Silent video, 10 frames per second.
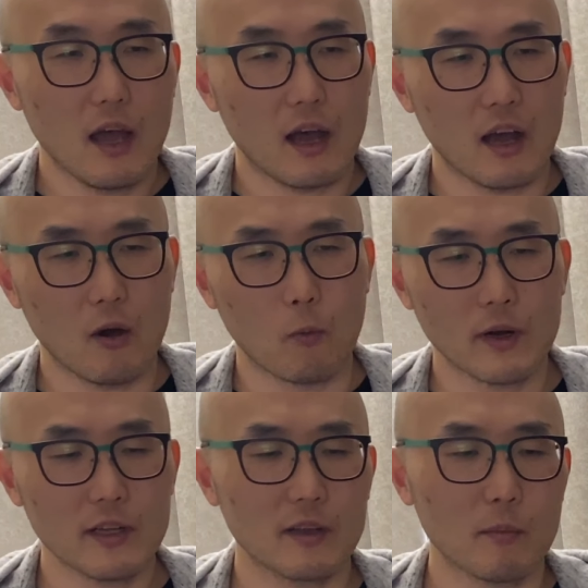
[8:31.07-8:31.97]
one
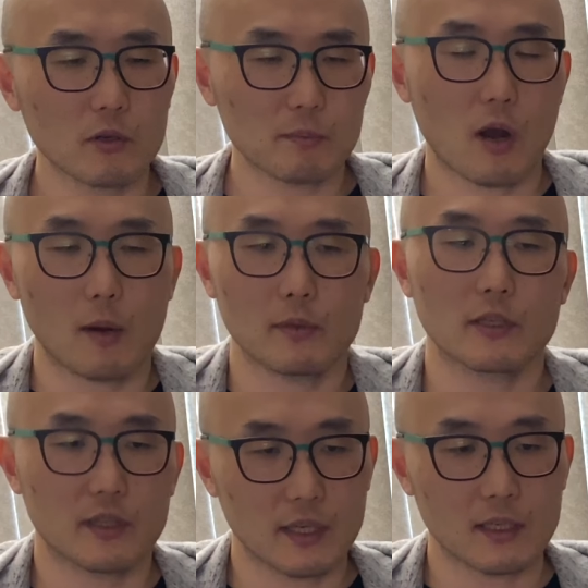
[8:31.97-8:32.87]
of the most popular
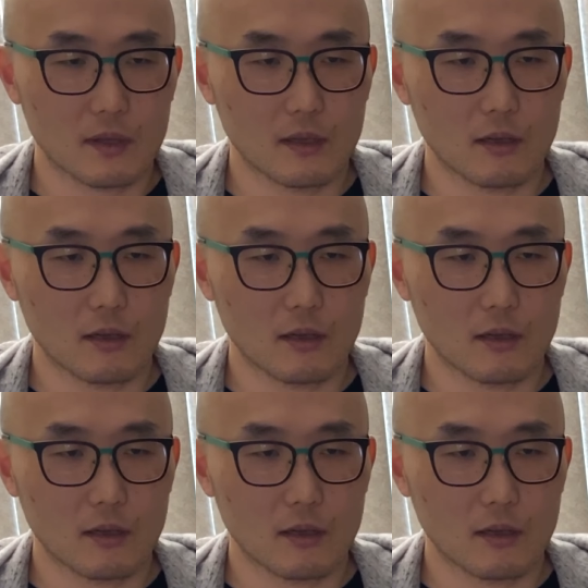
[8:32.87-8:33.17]
things